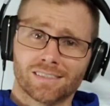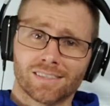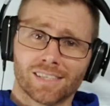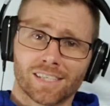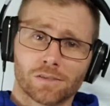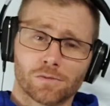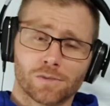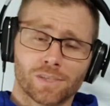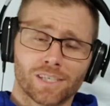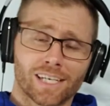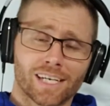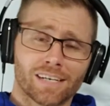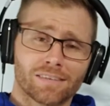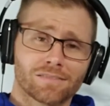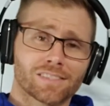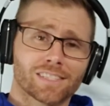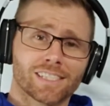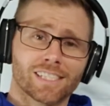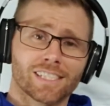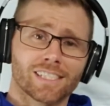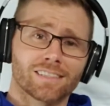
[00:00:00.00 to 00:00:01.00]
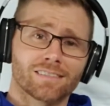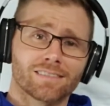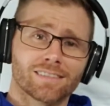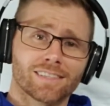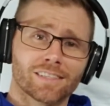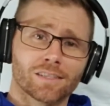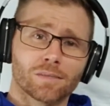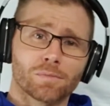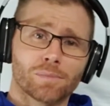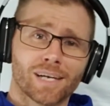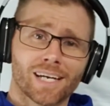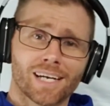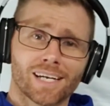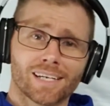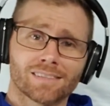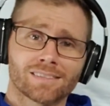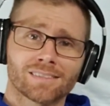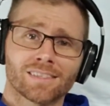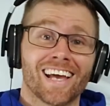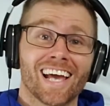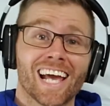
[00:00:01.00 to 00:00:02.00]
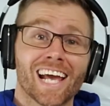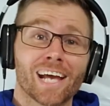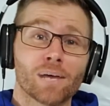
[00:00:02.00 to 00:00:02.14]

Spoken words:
like we have seen in the past.